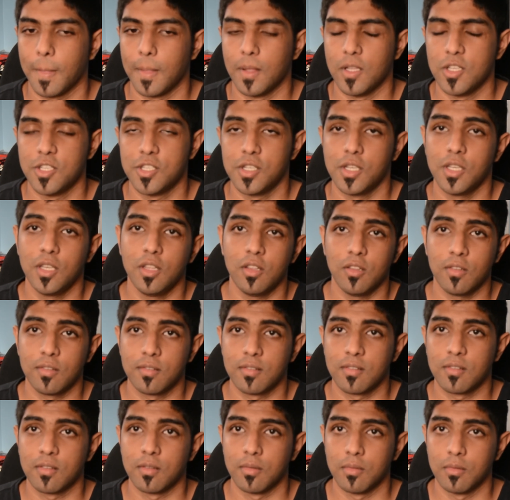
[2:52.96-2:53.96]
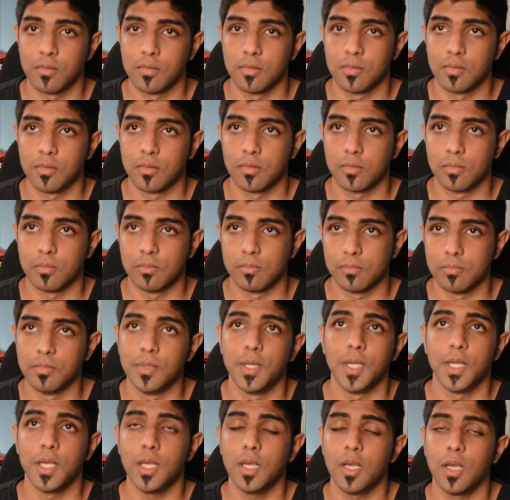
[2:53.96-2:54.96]
genius
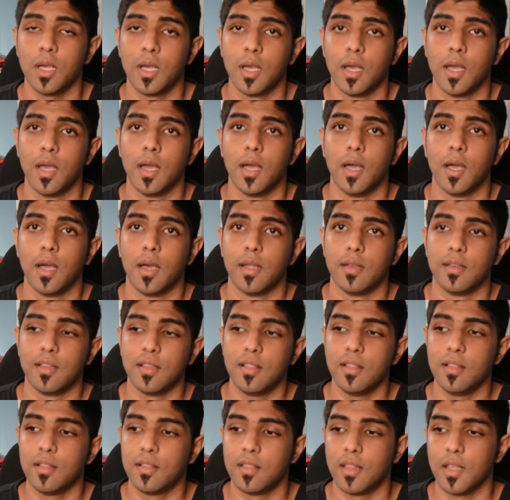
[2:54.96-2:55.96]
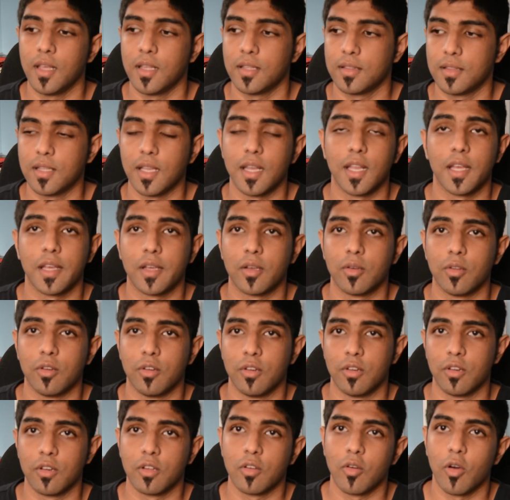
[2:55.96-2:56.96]
me didn't think that I could
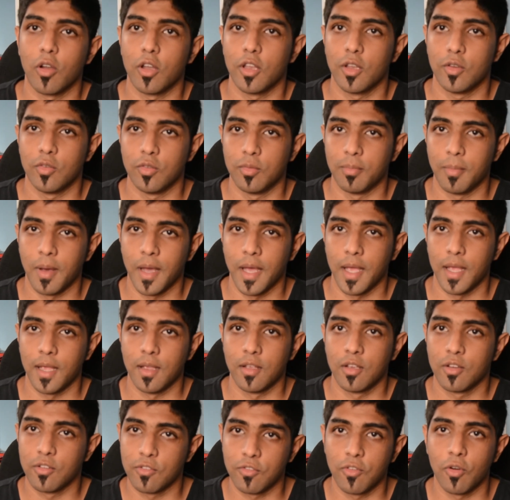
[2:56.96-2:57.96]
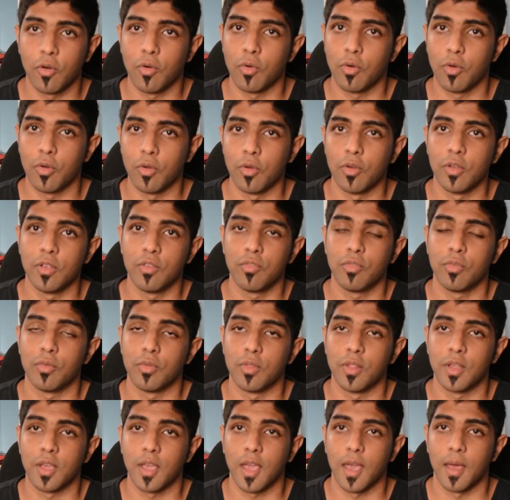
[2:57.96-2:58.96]
record it with my phone or even with
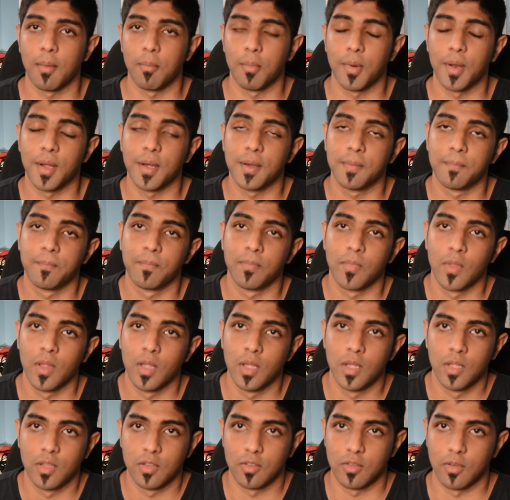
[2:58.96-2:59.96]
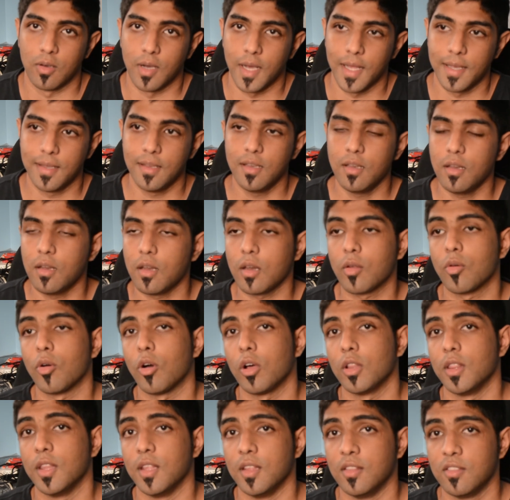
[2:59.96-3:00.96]
the camera. So I didn't
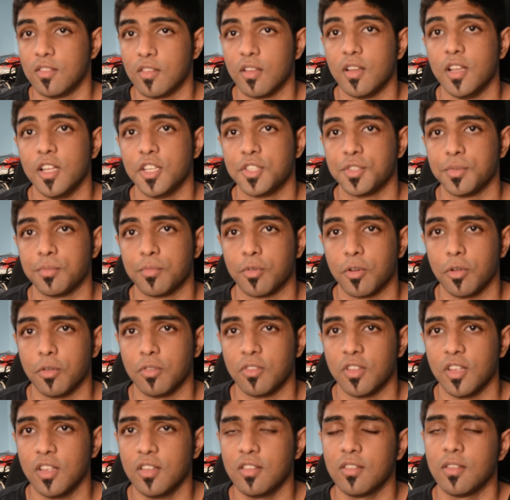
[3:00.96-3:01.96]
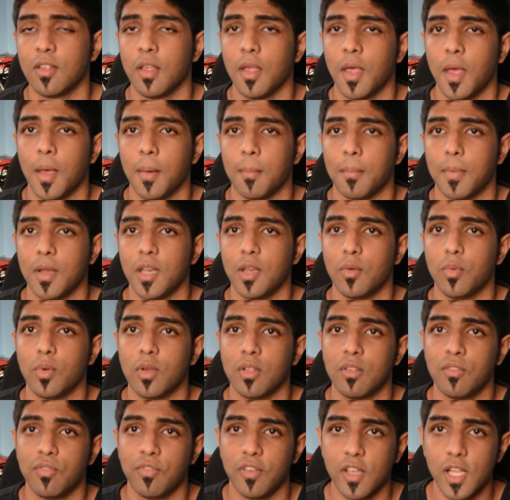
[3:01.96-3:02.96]
record the installation process, but it
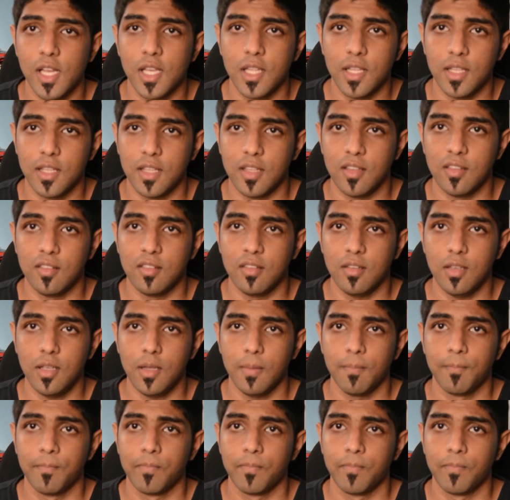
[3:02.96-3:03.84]
was fairly easy.